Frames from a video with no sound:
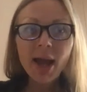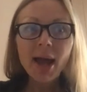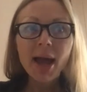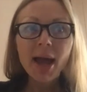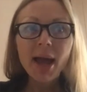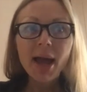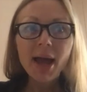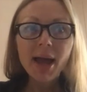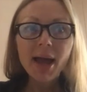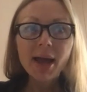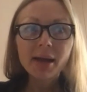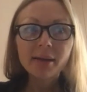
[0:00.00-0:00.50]

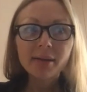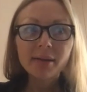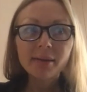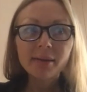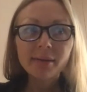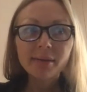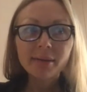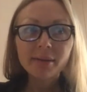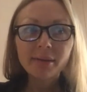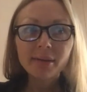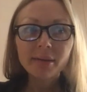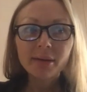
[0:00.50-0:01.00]
and
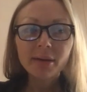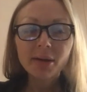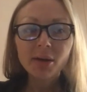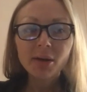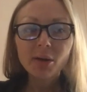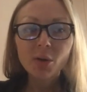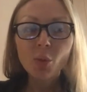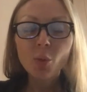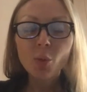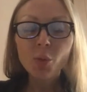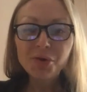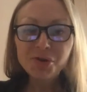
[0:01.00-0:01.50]

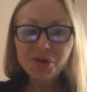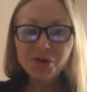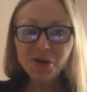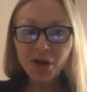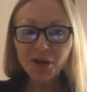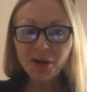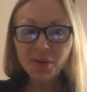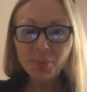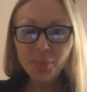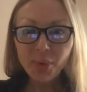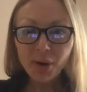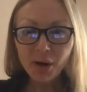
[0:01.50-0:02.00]
which are
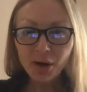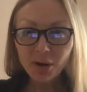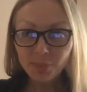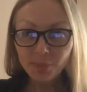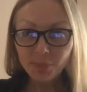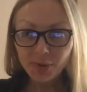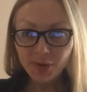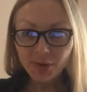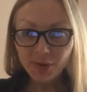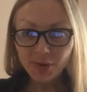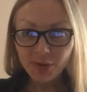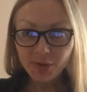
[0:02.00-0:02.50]
the
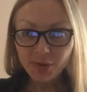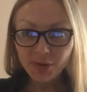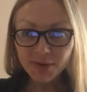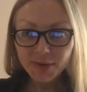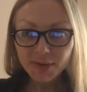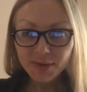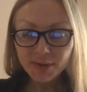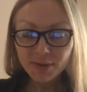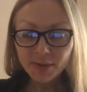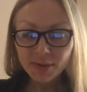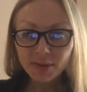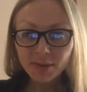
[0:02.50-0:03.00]

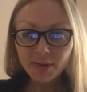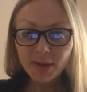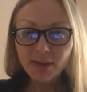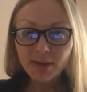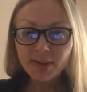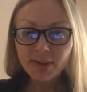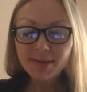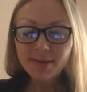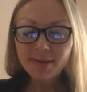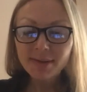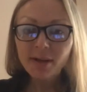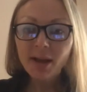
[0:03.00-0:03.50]
parameters that
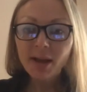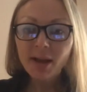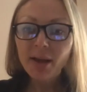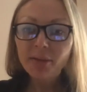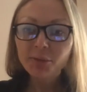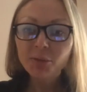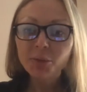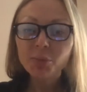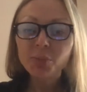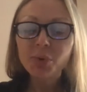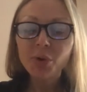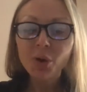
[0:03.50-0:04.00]
still
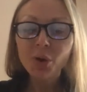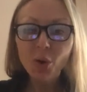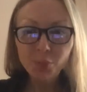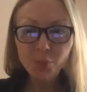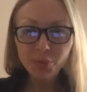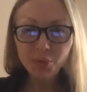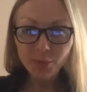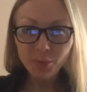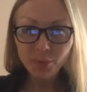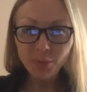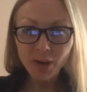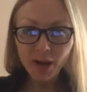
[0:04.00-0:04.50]
have to be
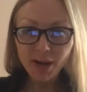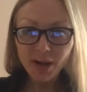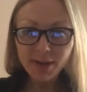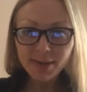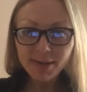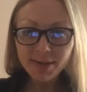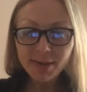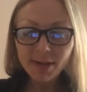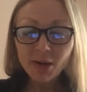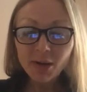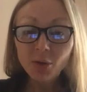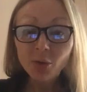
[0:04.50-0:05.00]

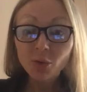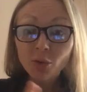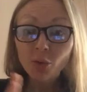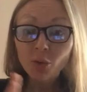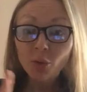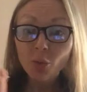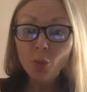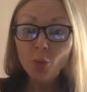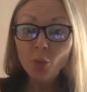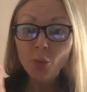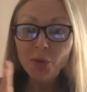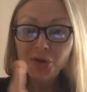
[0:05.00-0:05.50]
optimized to
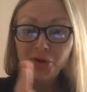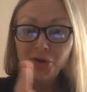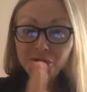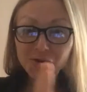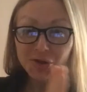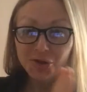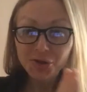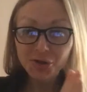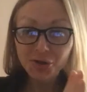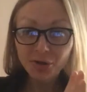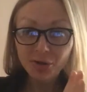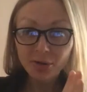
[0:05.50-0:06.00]

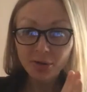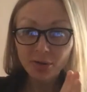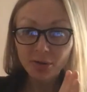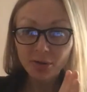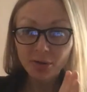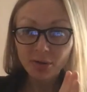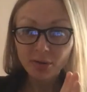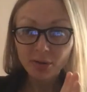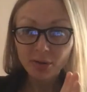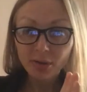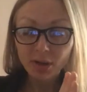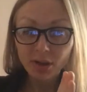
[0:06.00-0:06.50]
which
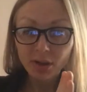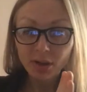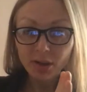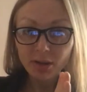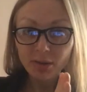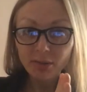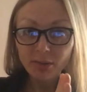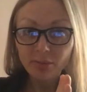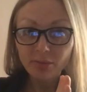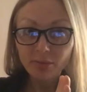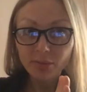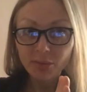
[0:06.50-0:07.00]

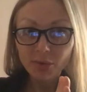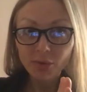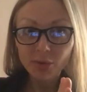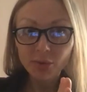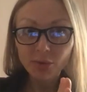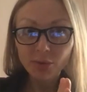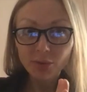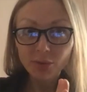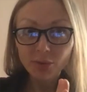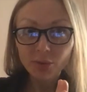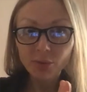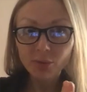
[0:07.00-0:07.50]
uh,
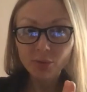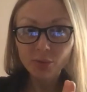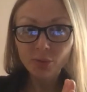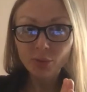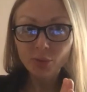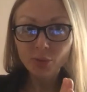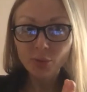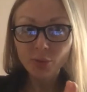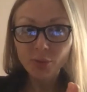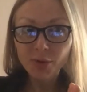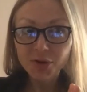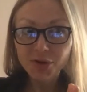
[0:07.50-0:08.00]

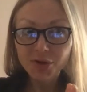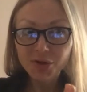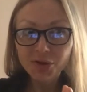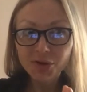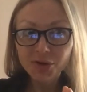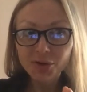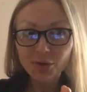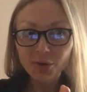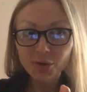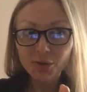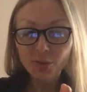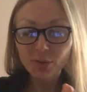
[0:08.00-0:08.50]
to
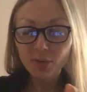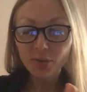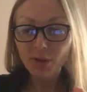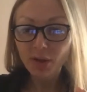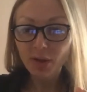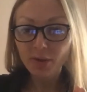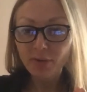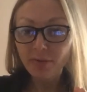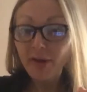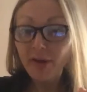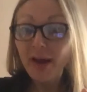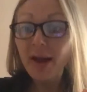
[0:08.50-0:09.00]
which
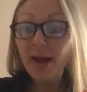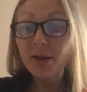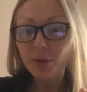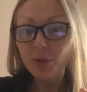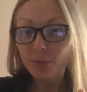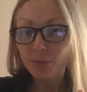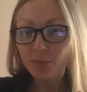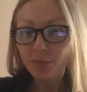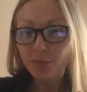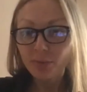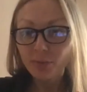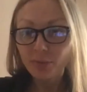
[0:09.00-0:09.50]
uh, value
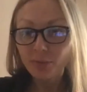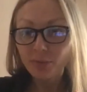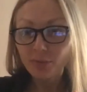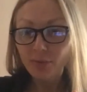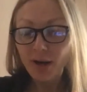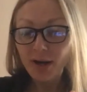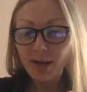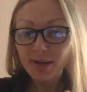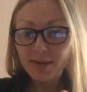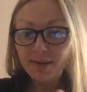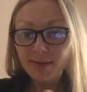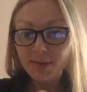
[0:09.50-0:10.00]
mm-hmm.
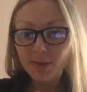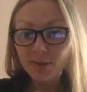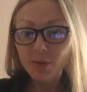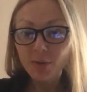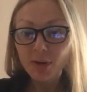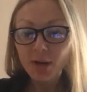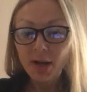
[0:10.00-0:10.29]
right so